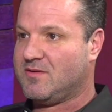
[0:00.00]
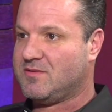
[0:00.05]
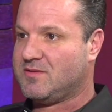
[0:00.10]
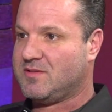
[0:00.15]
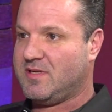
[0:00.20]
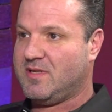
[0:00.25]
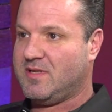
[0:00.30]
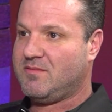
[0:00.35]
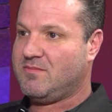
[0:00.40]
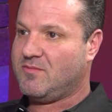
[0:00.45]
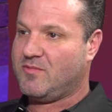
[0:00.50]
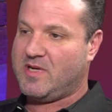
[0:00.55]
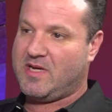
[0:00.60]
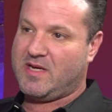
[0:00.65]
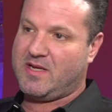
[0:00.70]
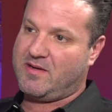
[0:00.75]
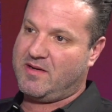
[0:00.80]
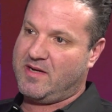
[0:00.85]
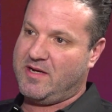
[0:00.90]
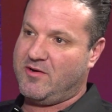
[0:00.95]
Yeah. We
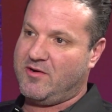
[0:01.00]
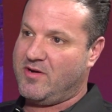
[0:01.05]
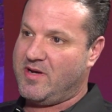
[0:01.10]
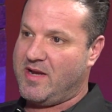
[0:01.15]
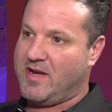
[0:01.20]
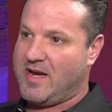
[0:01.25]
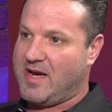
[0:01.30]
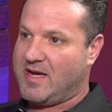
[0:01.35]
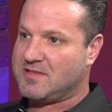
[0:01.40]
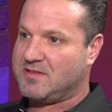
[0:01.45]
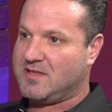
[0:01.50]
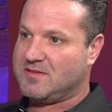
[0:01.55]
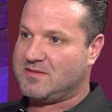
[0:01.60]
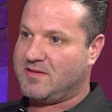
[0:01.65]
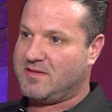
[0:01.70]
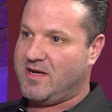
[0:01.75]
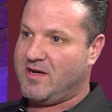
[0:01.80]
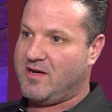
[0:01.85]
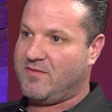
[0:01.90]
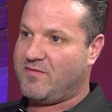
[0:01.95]
had internet access
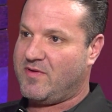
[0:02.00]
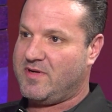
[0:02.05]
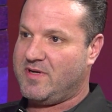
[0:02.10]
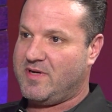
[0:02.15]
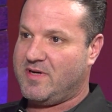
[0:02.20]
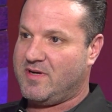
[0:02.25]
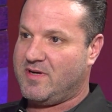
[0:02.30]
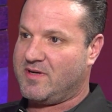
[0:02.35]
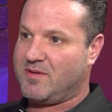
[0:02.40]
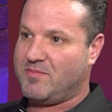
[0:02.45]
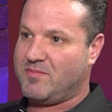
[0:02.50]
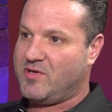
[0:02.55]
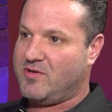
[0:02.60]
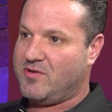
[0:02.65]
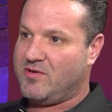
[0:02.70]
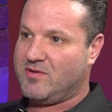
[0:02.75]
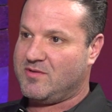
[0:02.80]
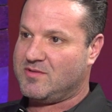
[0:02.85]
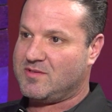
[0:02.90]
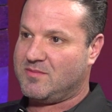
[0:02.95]
there if I needed a
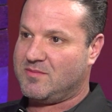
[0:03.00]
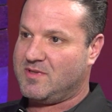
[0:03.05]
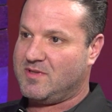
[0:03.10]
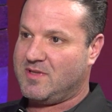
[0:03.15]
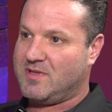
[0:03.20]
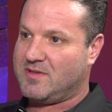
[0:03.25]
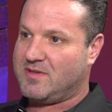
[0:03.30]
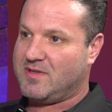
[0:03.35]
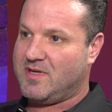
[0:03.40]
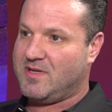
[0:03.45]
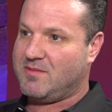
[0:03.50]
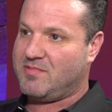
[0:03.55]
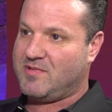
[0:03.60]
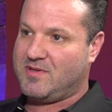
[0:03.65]
computer or something like that. But